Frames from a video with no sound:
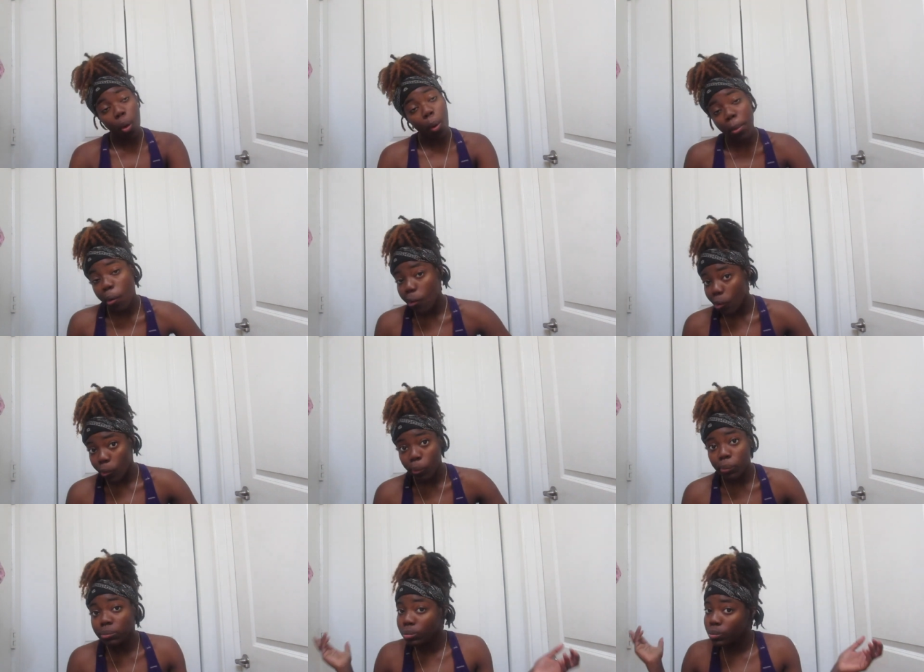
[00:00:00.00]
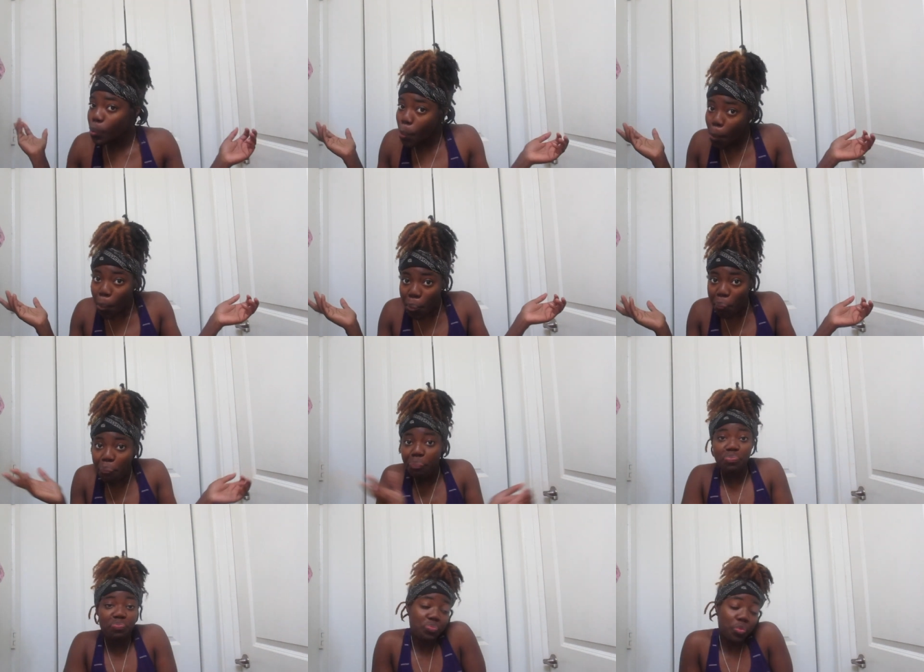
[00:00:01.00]
and
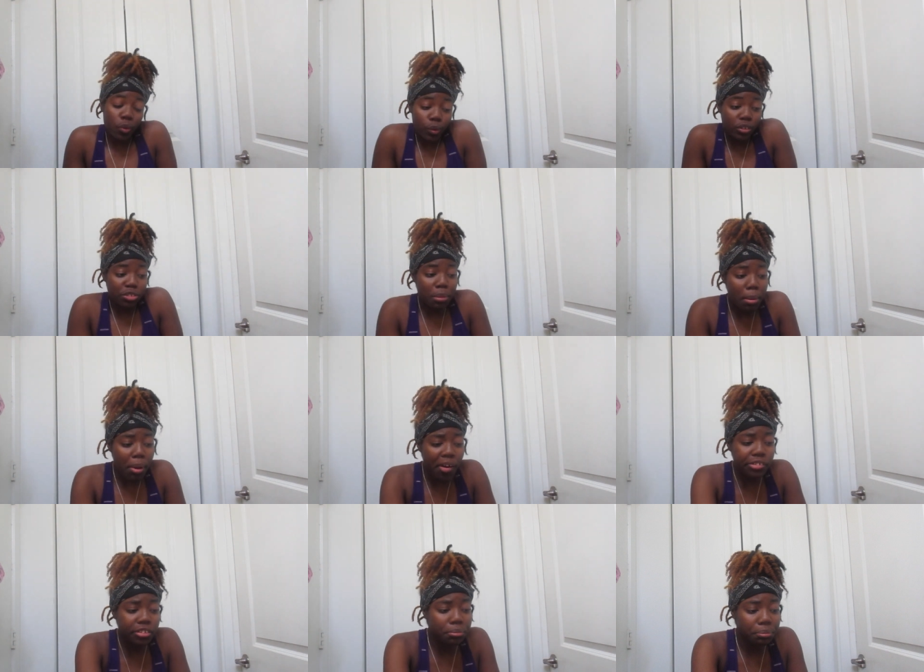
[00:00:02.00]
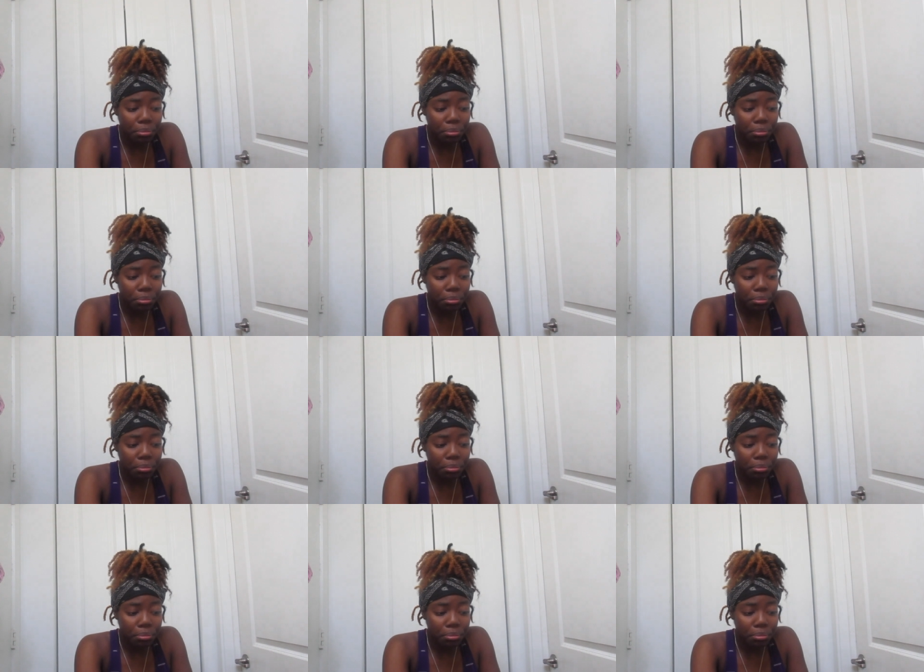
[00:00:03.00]
behold, is my boss.